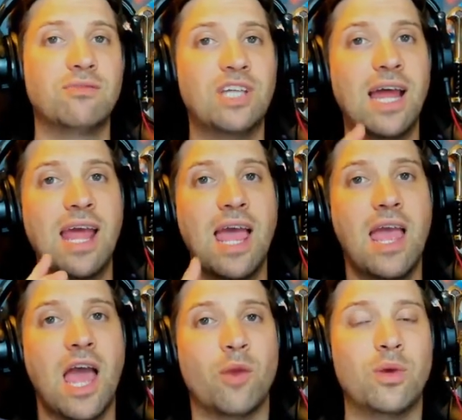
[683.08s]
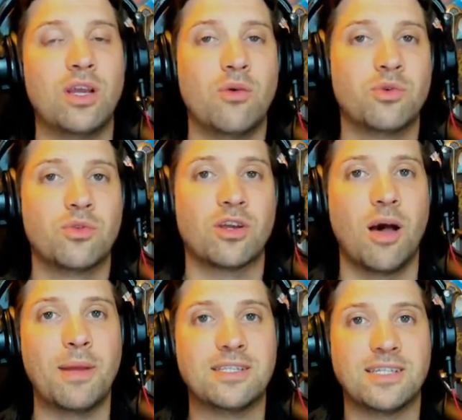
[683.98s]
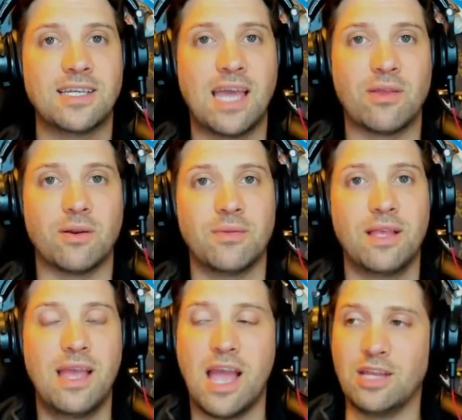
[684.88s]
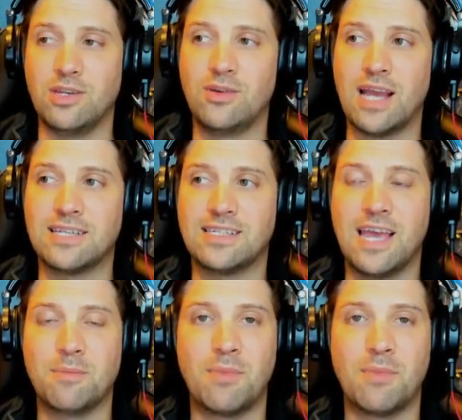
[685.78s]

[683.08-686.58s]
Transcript: chat, and we go through the comments together. And you guys get my